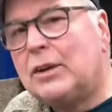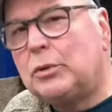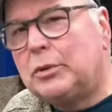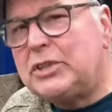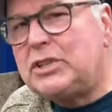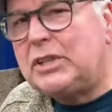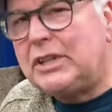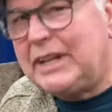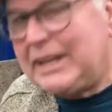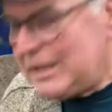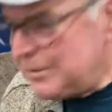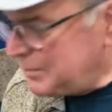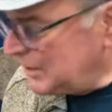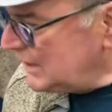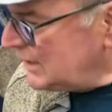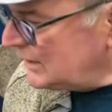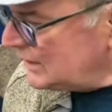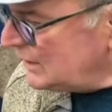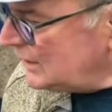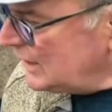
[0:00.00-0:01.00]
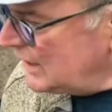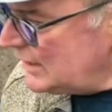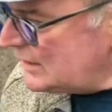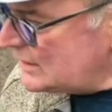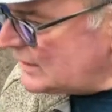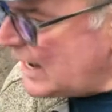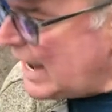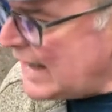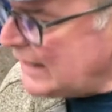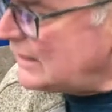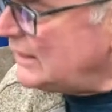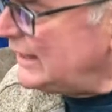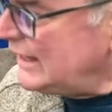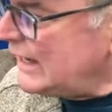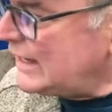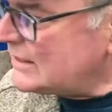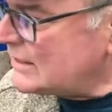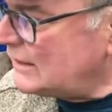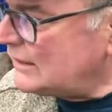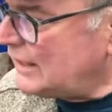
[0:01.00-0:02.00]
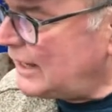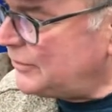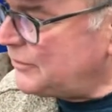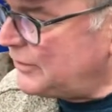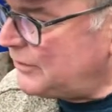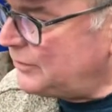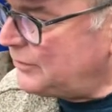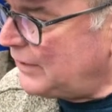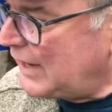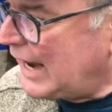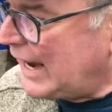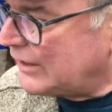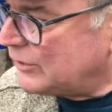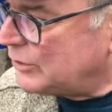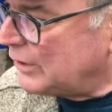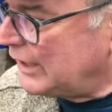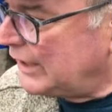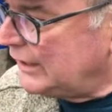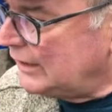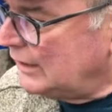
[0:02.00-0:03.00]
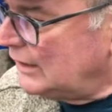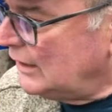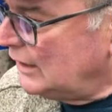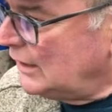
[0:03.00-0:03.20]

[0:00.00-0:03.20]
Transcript: we should keep it exactly as it left the factory.